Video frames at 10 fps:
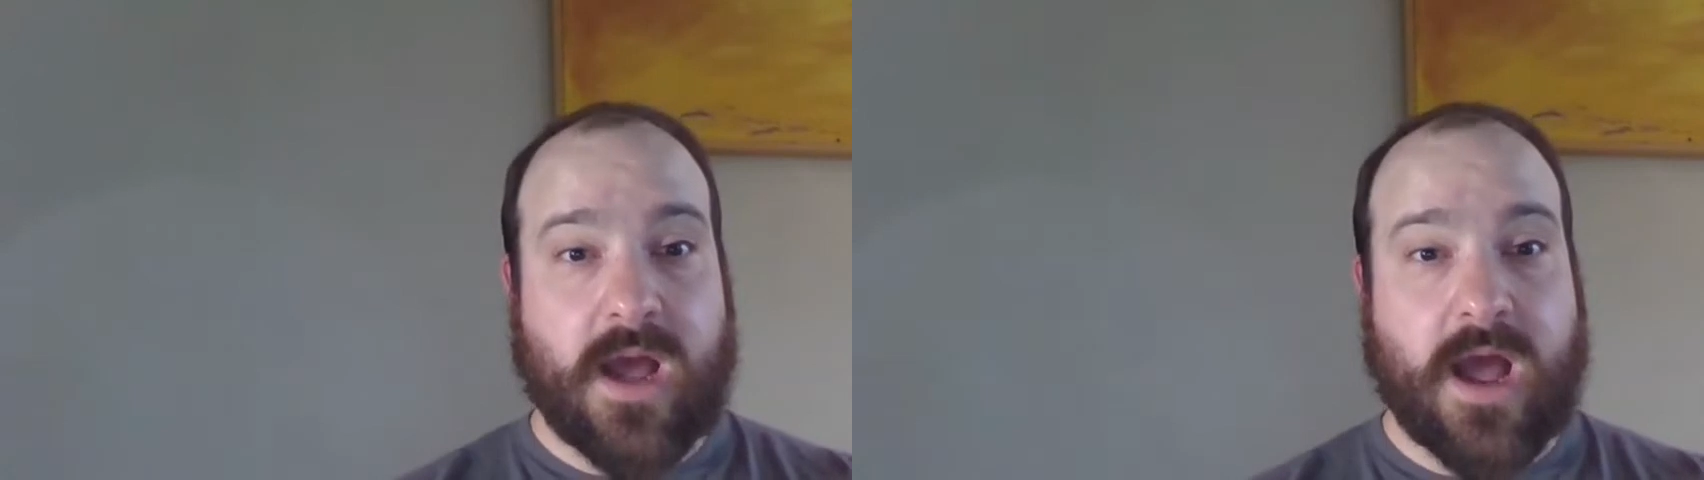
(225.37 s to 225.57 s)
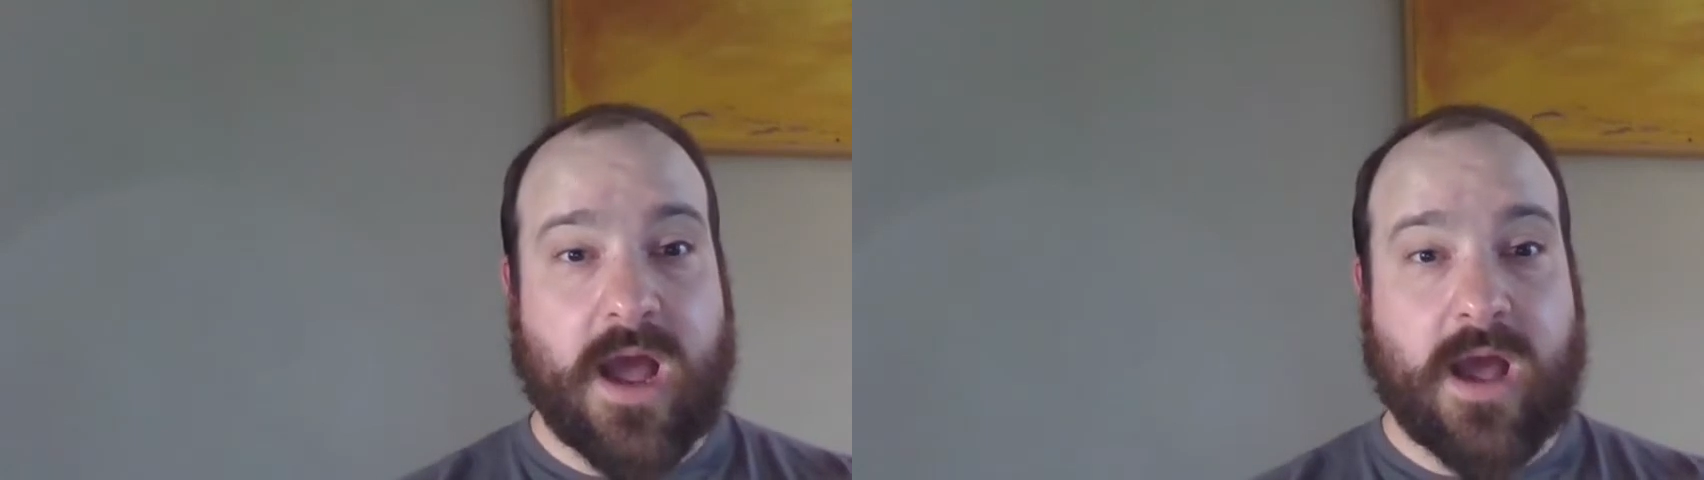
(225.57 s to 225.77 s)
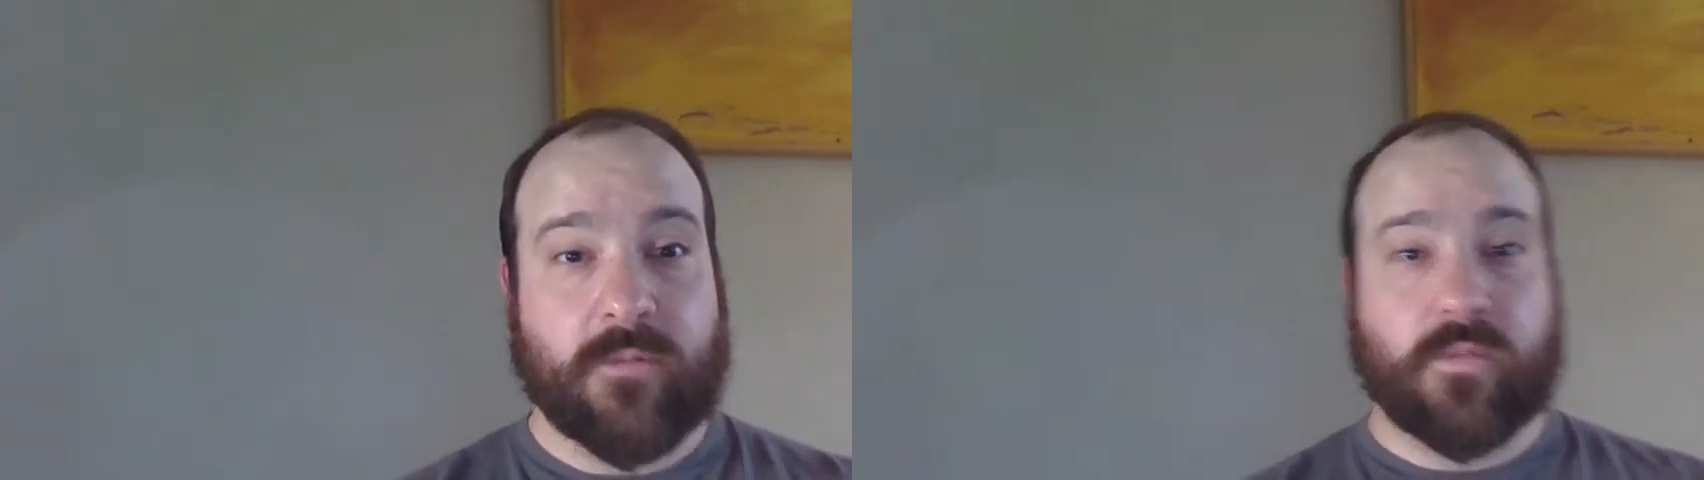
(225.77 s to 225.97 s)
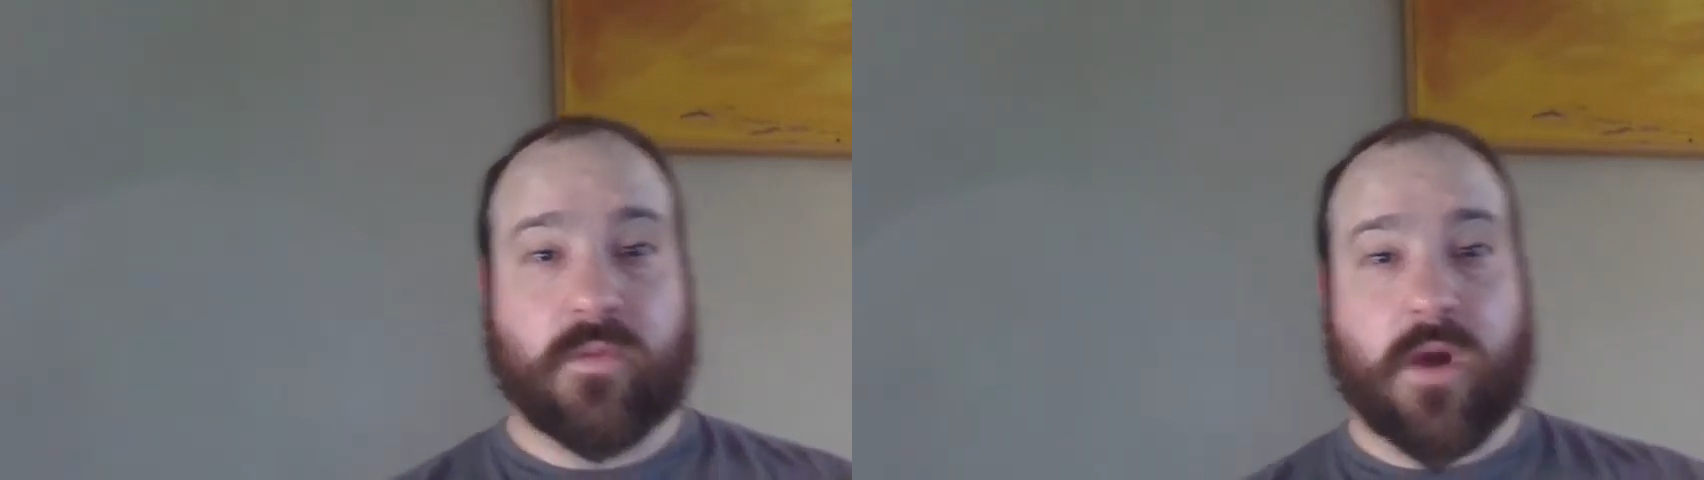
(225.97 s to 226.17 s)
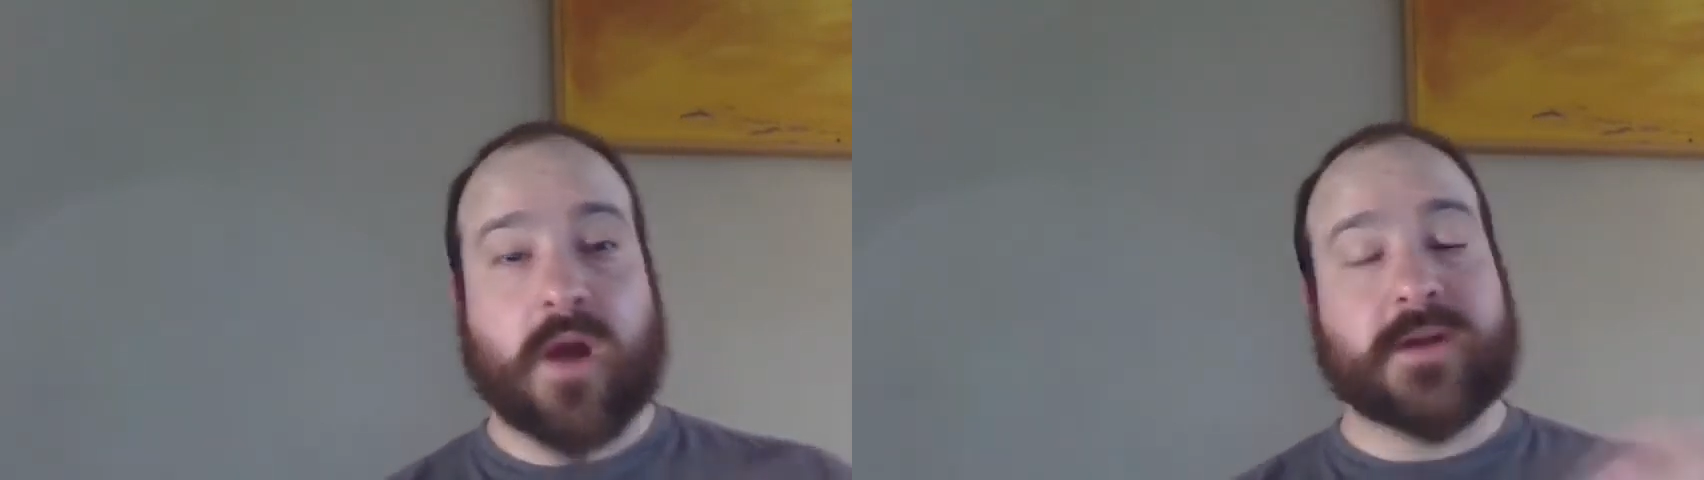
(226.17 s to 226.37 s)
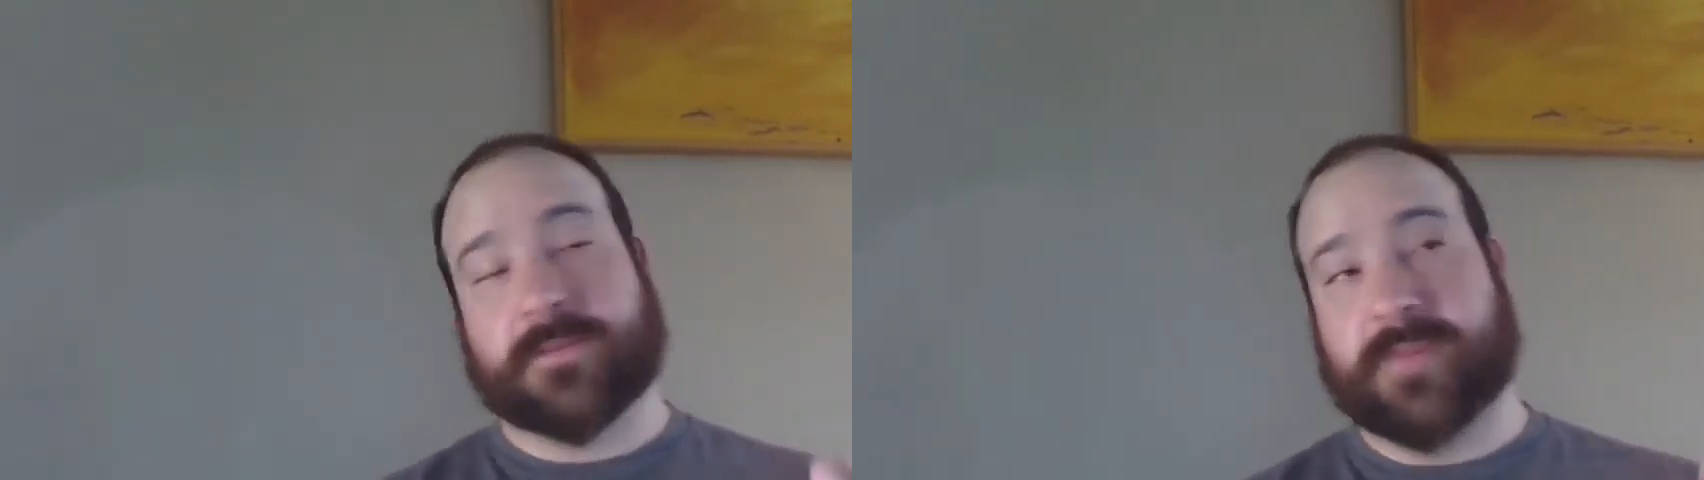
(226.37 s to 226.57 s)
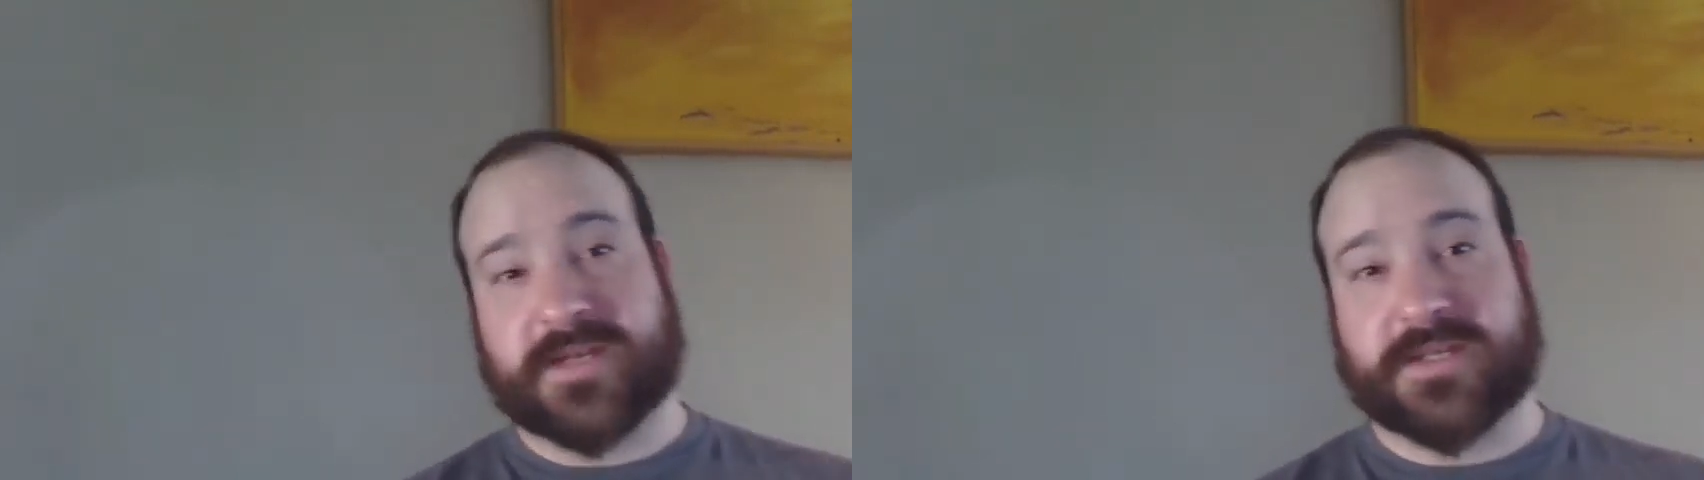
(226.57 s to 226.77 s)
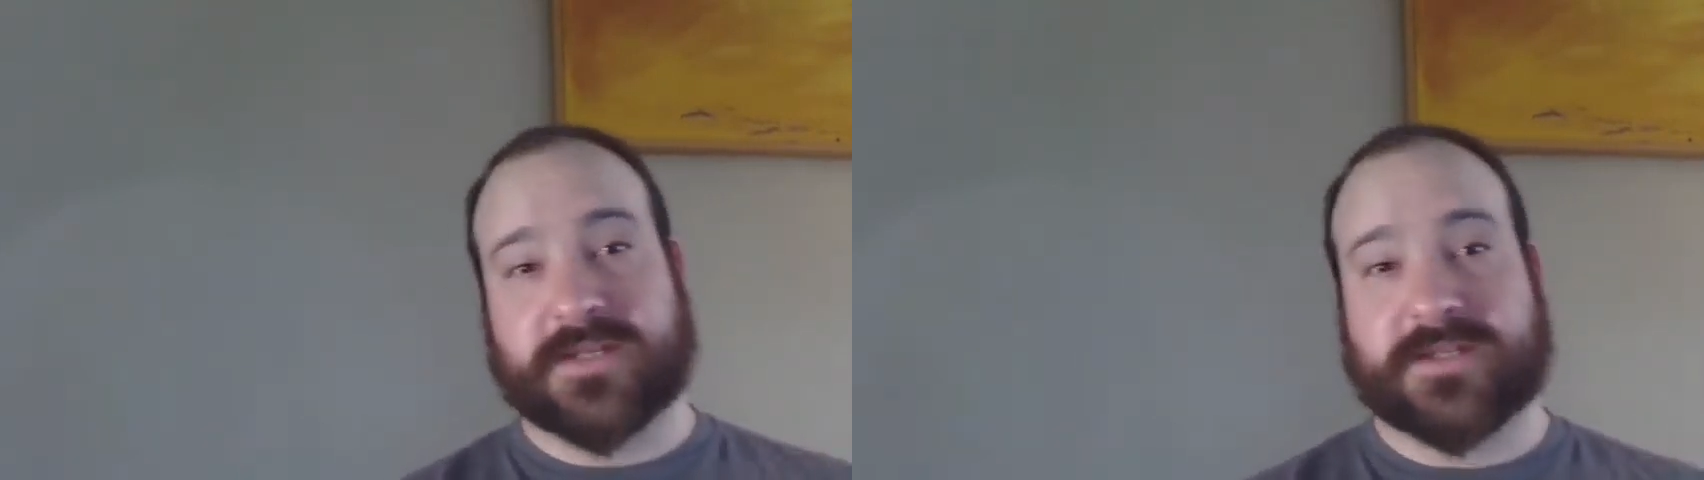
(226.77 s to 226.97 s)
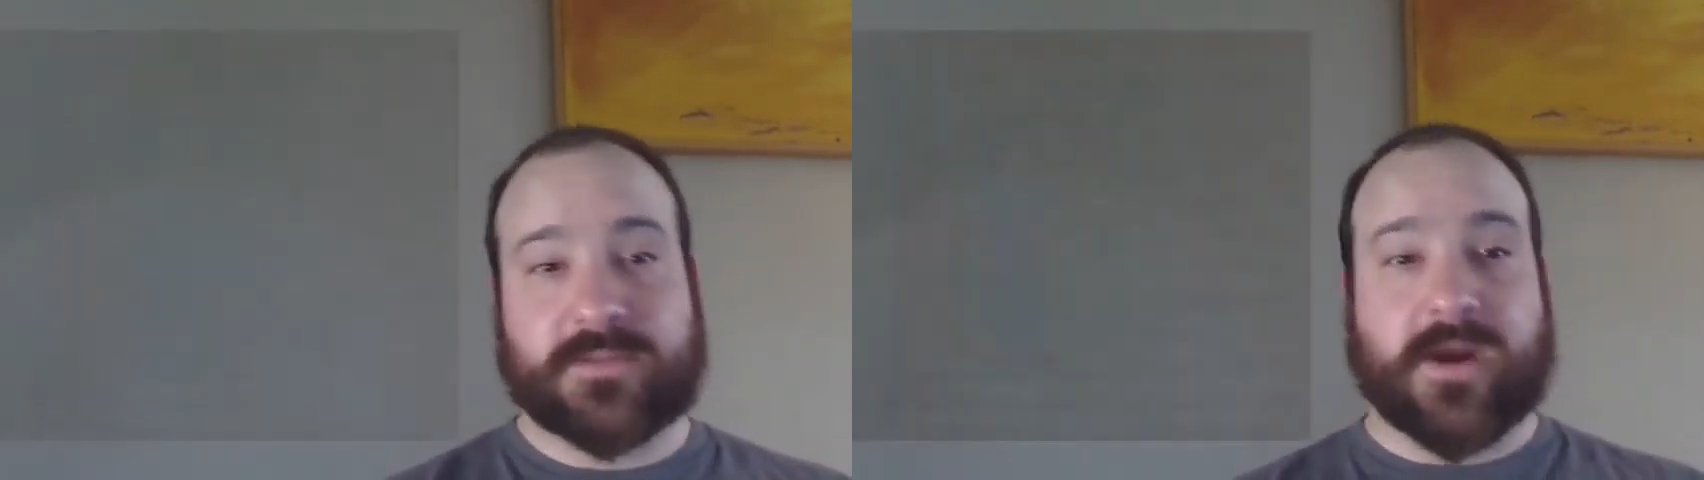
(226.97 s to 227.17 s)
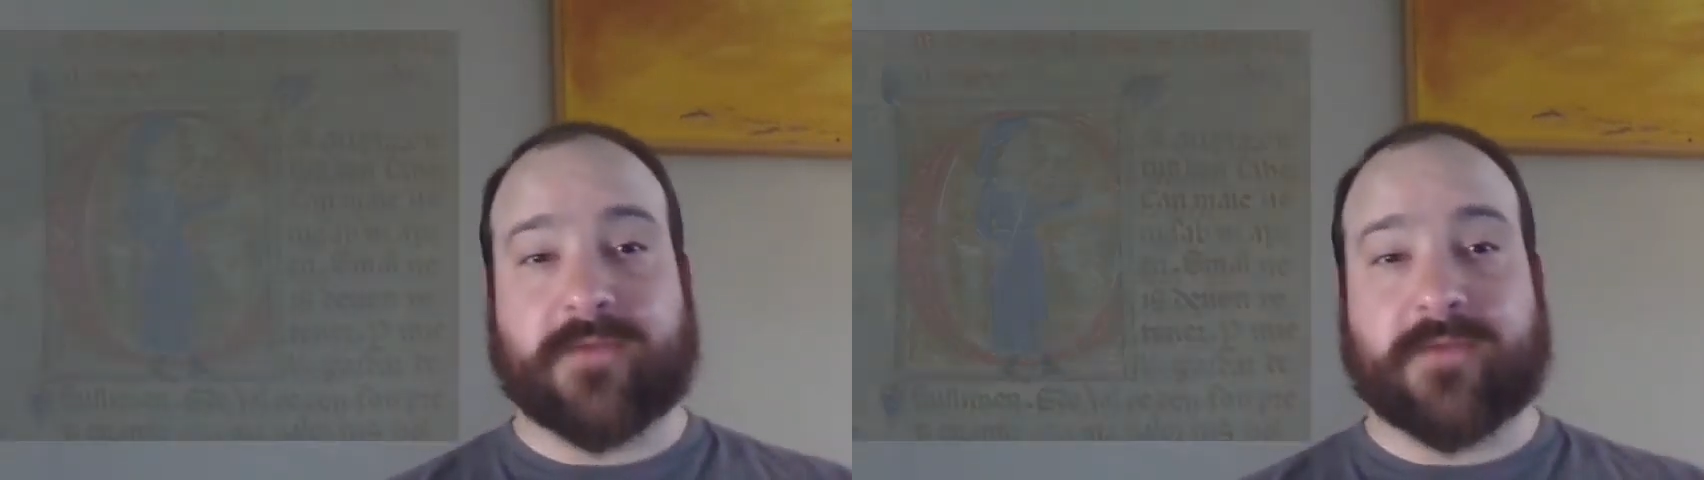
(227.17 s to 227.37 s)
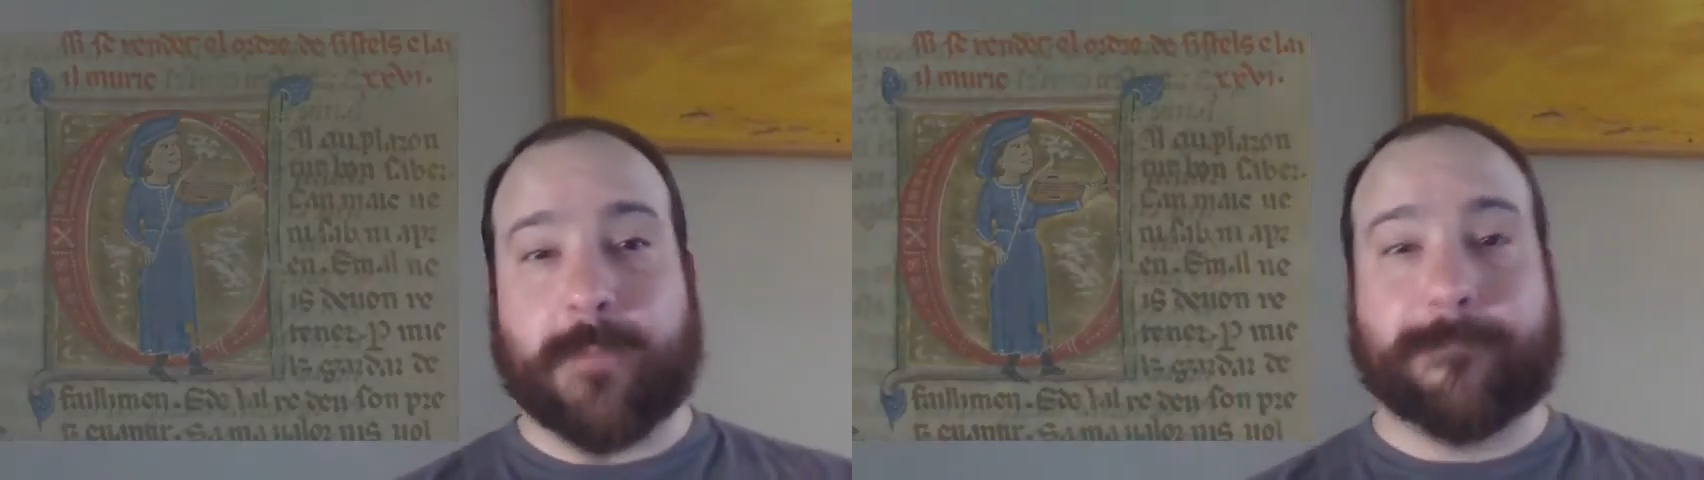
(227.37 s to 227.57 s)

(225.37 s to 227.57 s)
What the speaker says: Art depictions is one of our